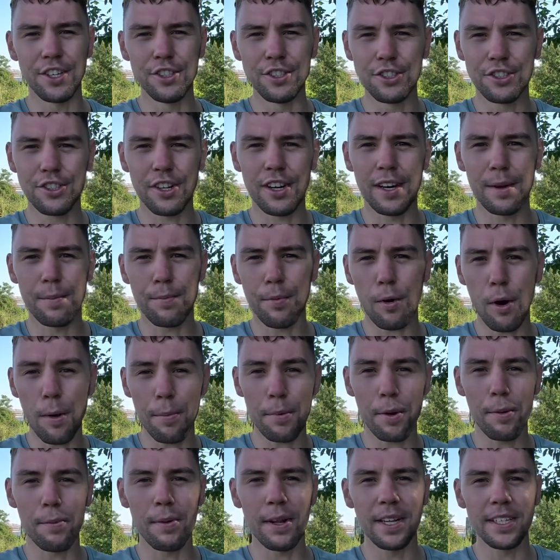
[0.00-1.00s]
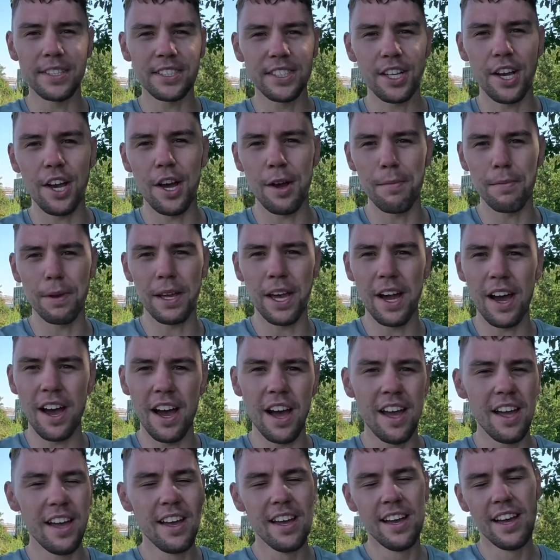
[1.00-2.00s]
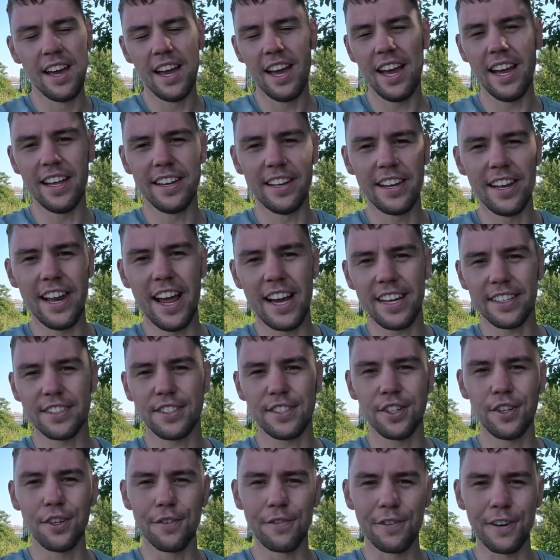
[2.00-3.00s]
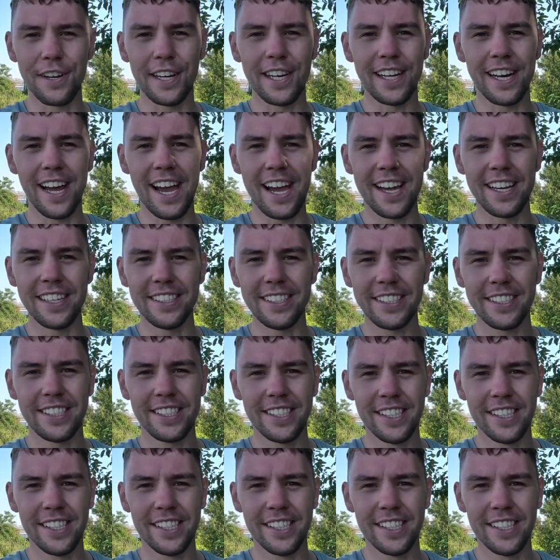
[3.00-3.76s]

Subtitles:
country, probably Serbia, in the next 2-3 days.